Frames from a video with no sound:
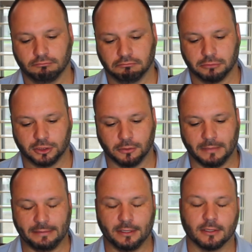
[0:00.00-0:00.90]
So
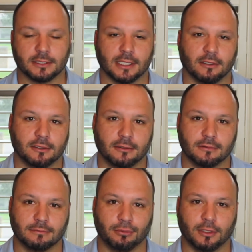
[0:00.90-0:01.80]
maybe the seller
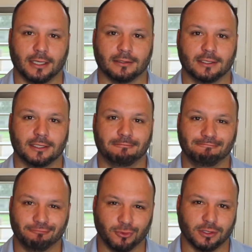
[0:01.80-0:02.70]
put it out there
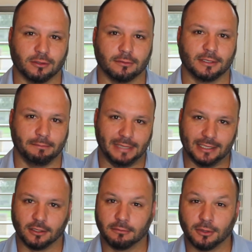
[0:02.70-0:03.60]
with a little bit of meat
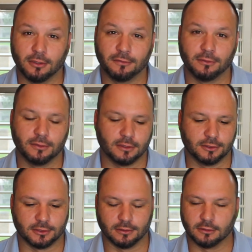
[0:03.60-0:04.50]
on the bone, if you will,
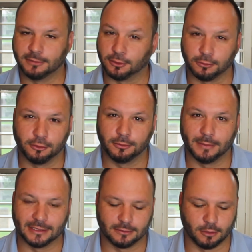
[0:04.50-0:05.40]
just a little bit of room to
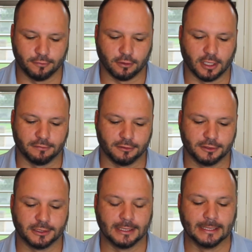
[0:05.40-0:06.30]
make some over
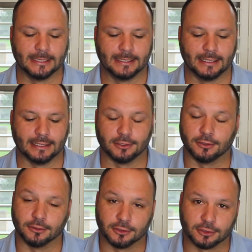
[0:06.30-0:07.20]
offers. It's a
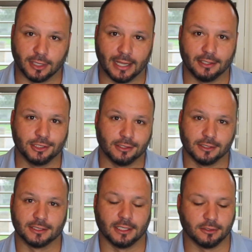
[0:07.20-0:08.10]
good strategy on the
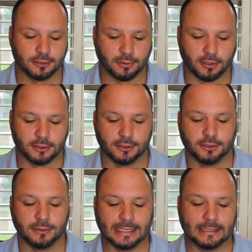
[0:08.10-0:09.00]
seller's part to
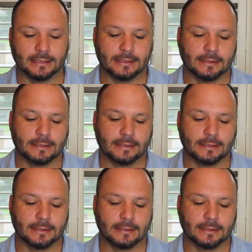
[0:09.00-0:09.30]
do that.